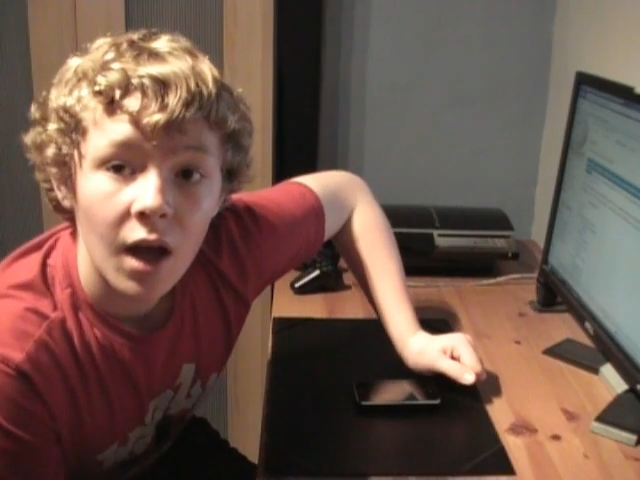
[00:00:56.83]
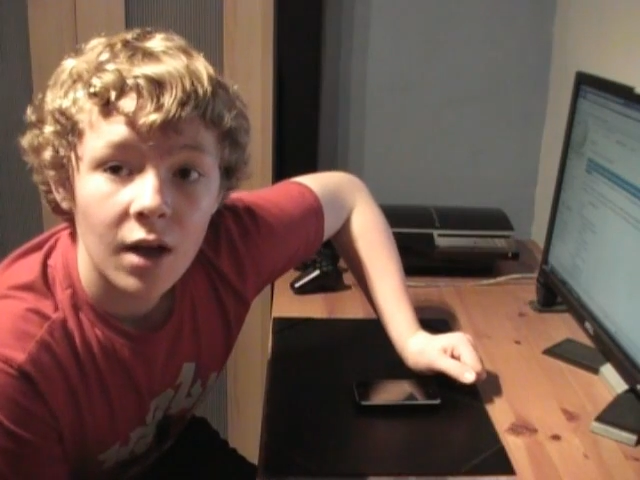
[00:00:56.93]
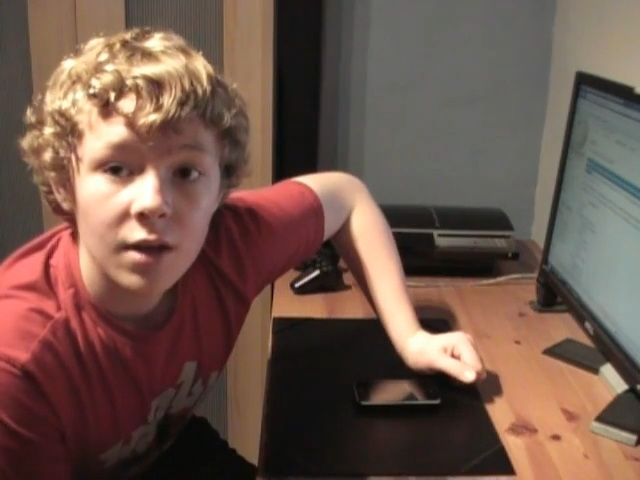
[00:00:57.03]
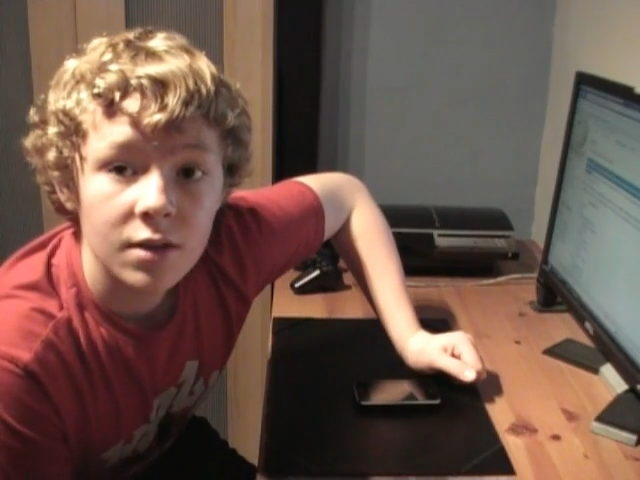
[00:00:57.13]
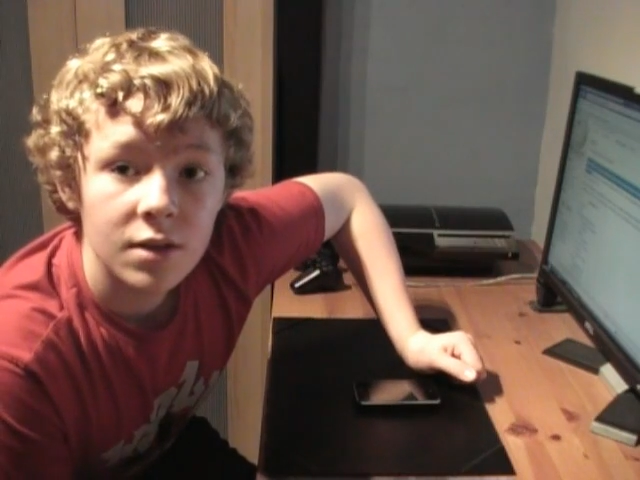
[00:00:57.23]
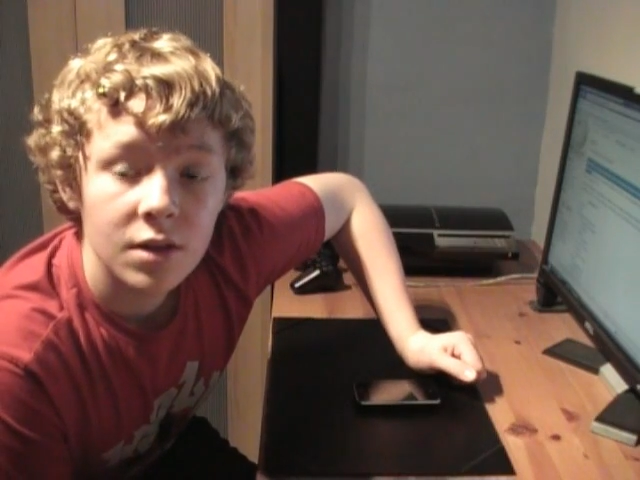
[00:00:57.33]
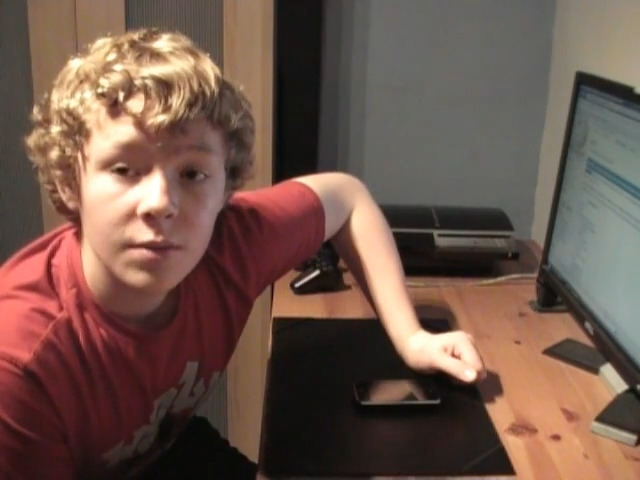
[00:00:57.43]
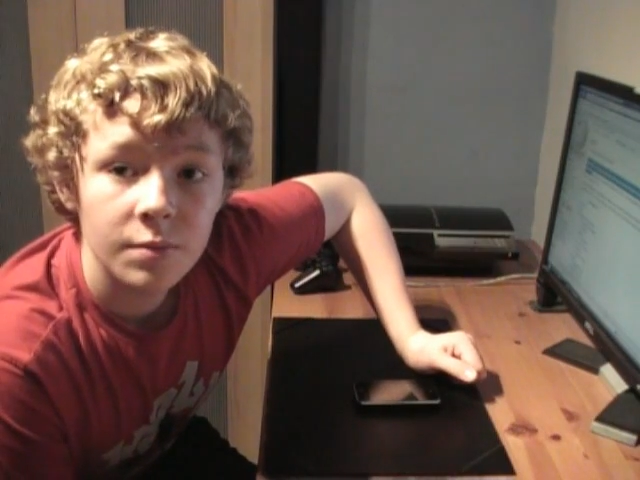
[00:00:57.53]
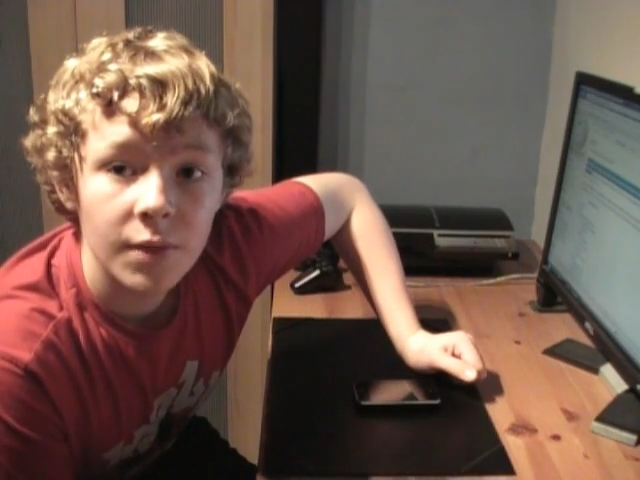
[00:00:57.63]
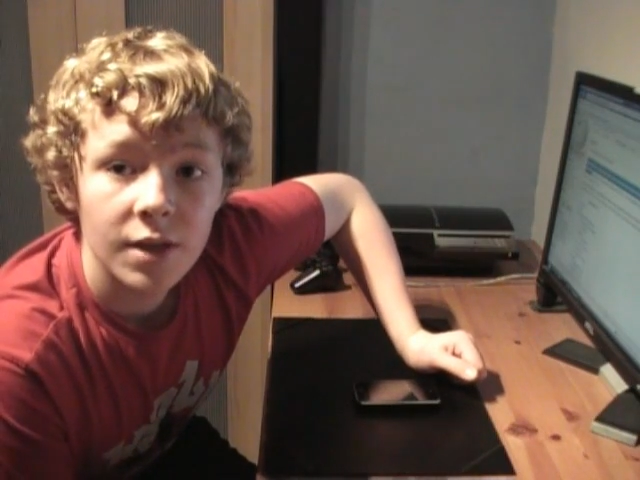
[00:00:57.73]
and
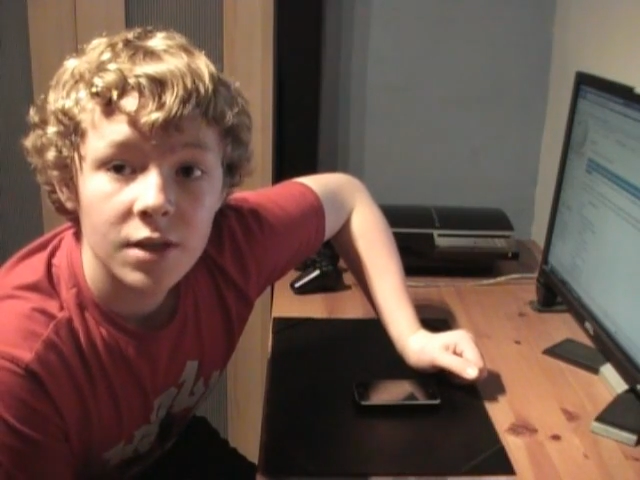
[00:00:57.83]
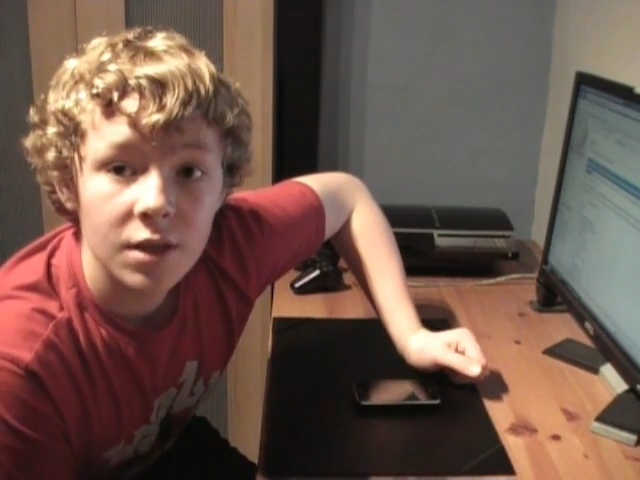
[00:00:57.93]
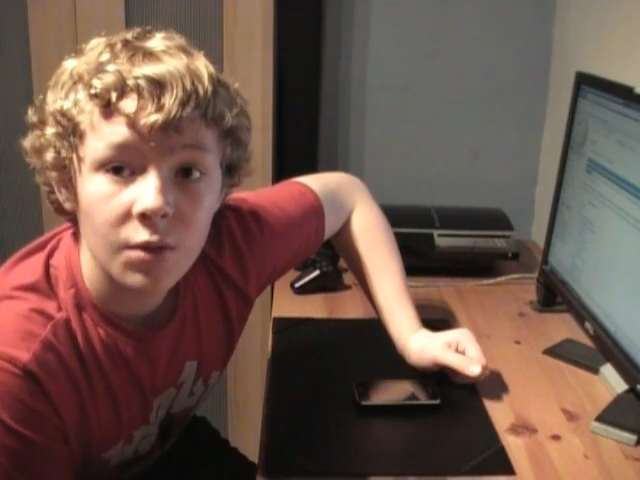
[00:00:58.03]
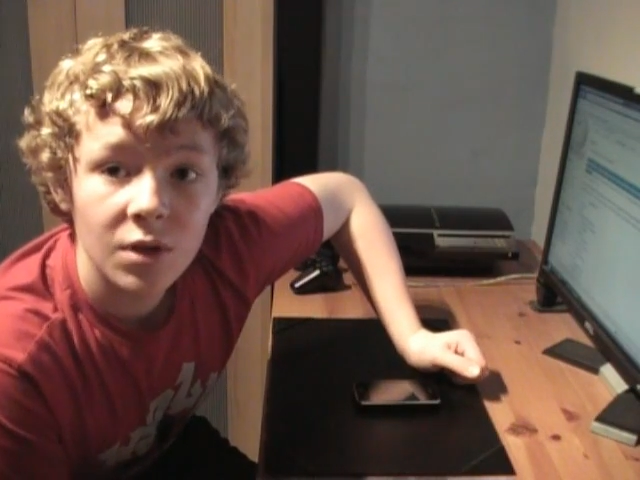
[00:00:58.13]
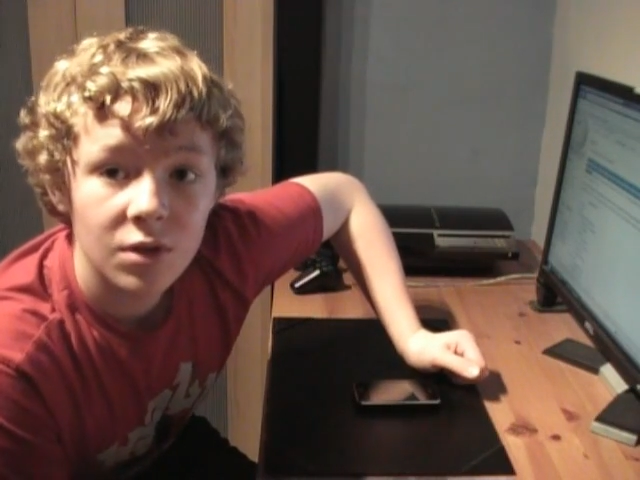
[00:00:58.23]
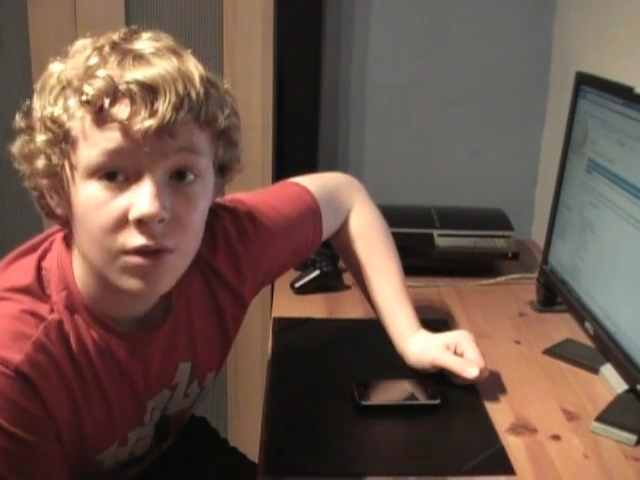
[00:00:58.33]
um, basically what